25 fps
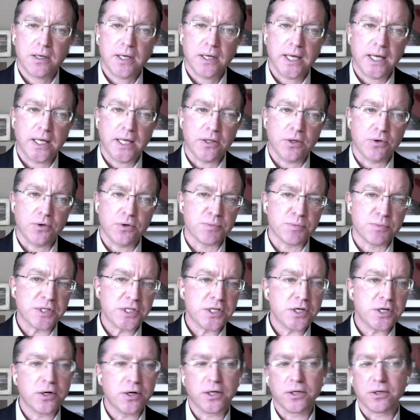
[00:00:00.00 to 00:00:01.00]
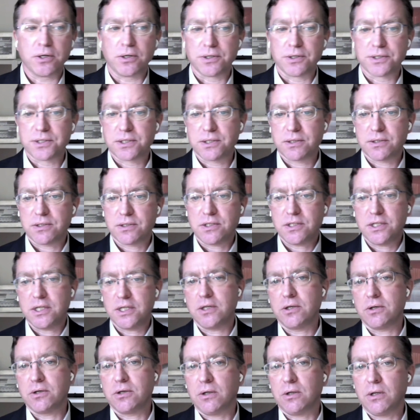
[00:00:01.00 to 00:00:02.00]
and those materials,
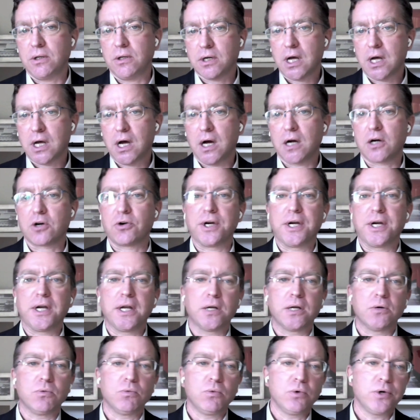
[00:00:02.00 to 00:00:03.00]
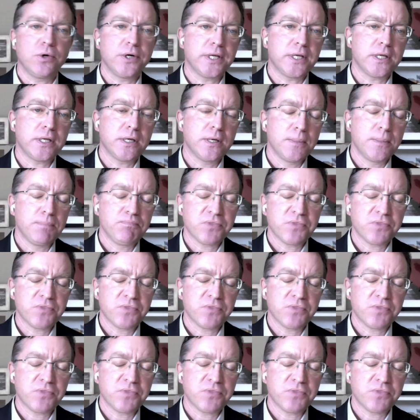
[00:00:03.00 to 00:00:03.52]
steel, concrete, and wood,